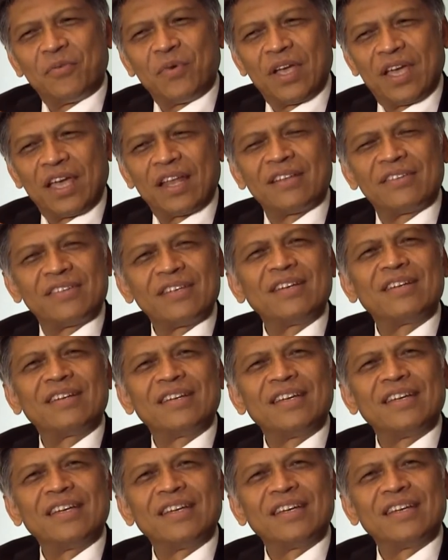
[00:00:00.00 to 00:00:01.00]
we can
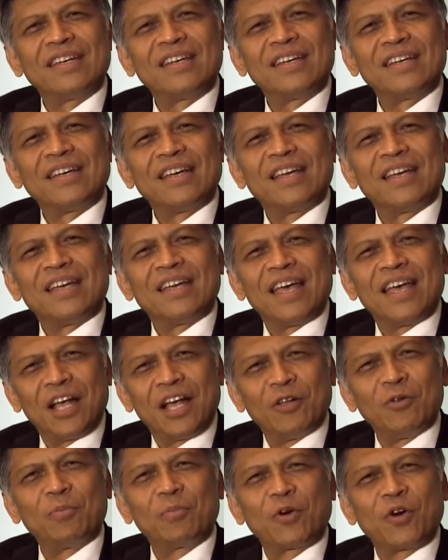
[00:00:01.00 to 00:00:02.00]
certainly
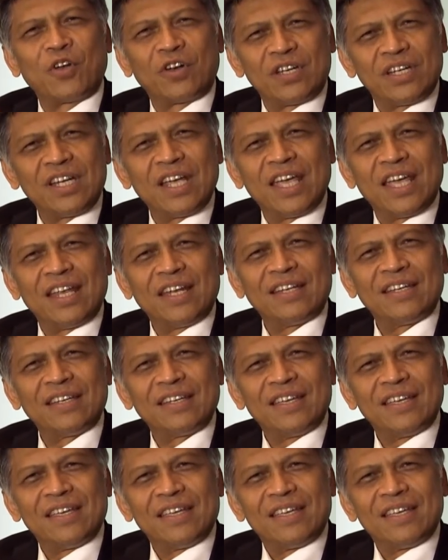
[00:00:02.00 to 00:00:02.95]
help contain